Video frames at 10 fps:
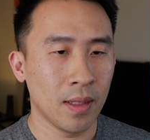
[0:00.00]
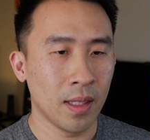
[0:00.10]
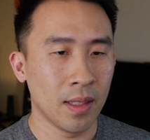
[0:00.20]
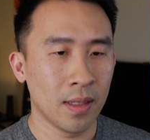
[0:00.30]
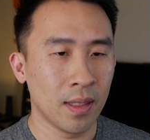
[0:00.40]

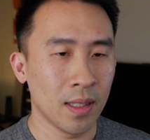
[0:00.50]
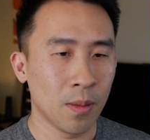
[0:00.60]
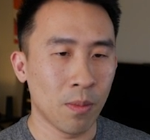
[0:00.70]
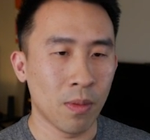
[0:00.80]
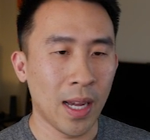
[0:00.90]
is this
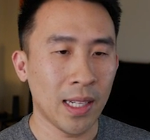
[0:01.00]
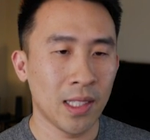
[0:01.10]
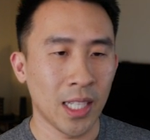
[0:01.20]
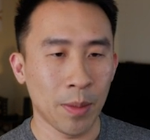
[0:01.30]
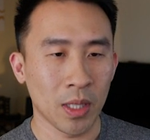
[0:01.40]

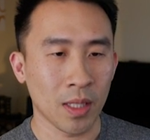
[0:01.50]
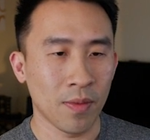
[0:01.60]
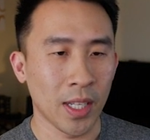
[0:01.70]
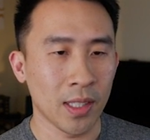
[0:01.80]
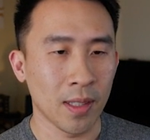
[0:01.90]
branch naming
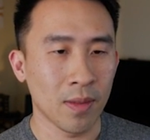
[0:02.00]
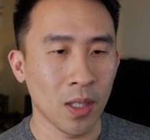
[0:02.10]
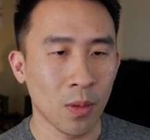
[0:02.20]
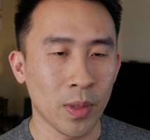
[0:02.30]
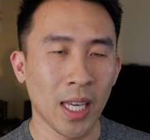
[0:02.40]
convention.
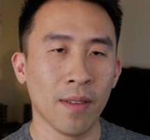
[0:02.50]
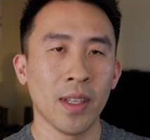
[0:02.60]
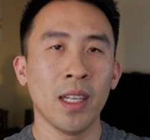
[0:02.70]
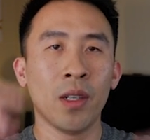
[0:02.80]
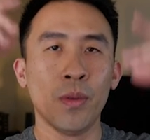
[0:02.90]
So we have
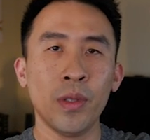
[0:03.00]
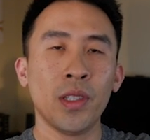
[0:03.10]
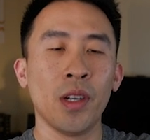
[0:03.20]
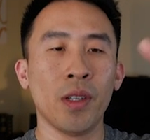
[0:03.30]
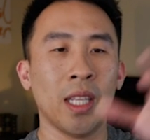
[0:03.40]
root
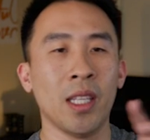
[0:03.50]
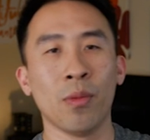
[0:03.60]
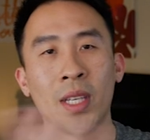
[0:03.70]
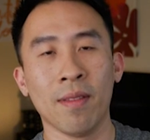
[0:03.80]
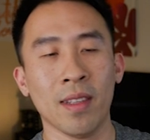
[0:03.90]
node and then
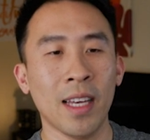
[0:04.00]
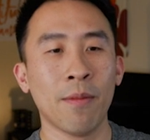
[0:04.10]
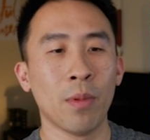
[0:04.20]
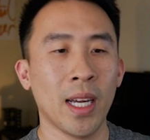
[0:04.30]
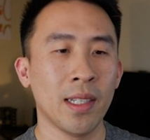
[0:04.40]
we have a
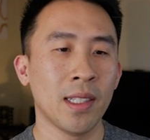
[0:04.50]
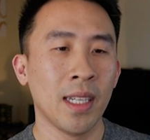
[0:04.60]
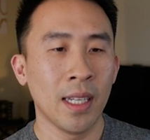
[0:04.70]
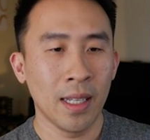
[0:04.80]
left branch.